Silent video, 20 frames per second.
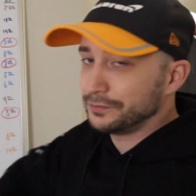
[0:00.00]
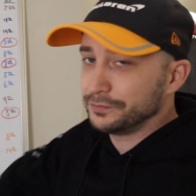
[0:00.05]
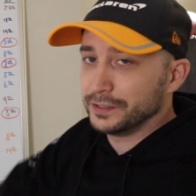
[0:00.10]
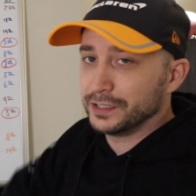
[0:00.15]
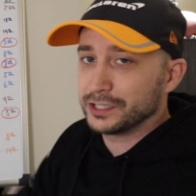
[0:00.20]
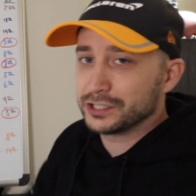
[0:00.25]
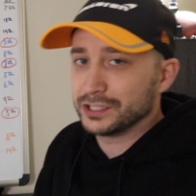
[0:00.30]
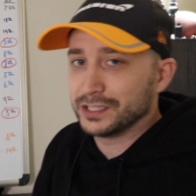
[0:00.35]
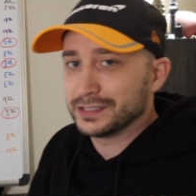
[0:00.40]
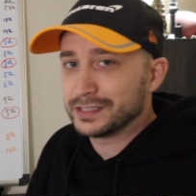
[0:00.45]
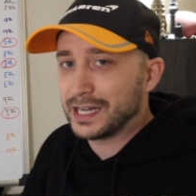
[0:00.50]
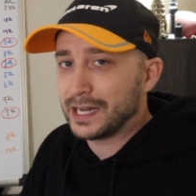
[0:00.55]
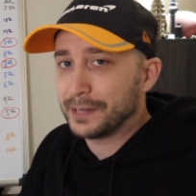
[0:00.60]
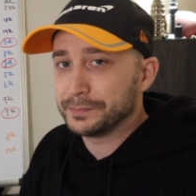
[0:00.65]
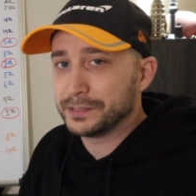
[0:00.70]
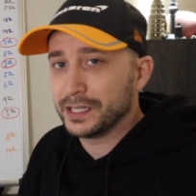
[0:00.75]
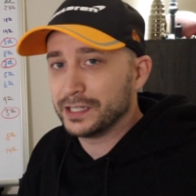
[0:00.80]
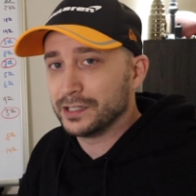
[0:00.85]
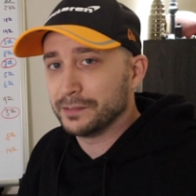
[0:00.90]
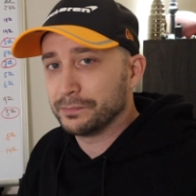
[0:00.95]
finished in the top
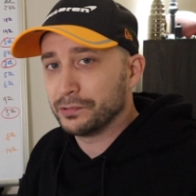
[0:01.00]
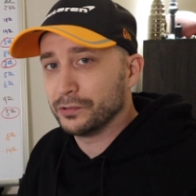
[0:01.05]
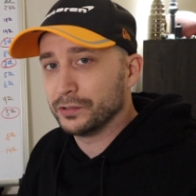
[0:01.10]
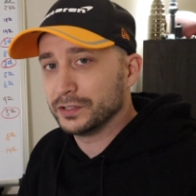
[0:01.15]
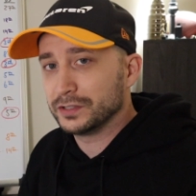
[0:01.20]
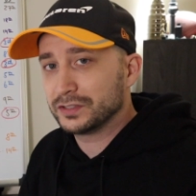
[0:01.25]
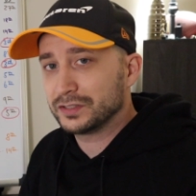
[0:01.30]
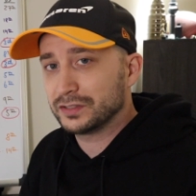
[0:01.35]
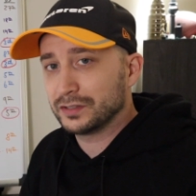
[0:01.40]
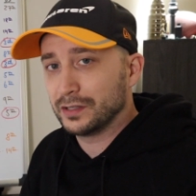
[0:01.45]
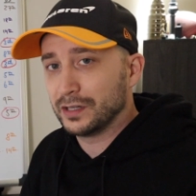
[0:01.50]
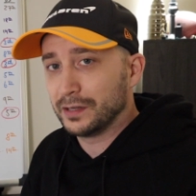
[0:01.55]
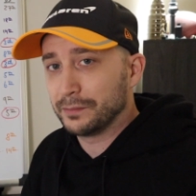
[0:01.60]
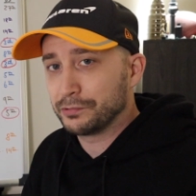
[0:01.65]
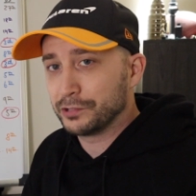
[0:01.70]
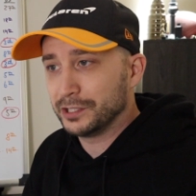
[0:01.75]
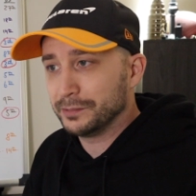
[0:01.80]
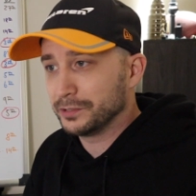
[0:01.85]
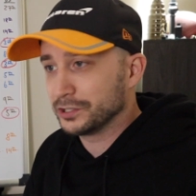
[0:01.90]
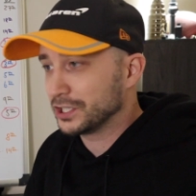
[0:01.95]
10 in points uh,
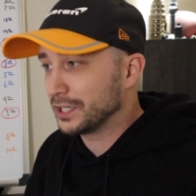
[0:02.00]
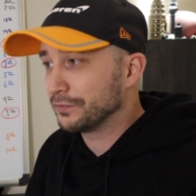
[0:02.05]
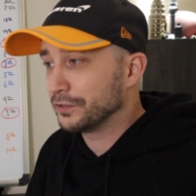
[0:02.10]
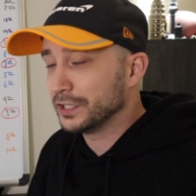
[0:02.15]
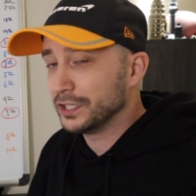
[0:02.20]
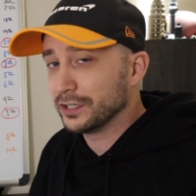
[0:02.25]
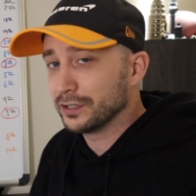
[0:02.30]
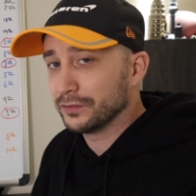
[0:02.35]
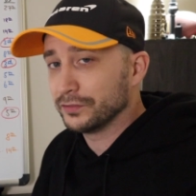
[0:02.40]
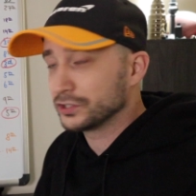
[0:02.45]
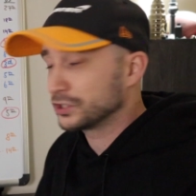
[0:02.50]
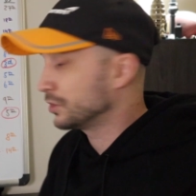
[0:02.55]
pretty much every year of his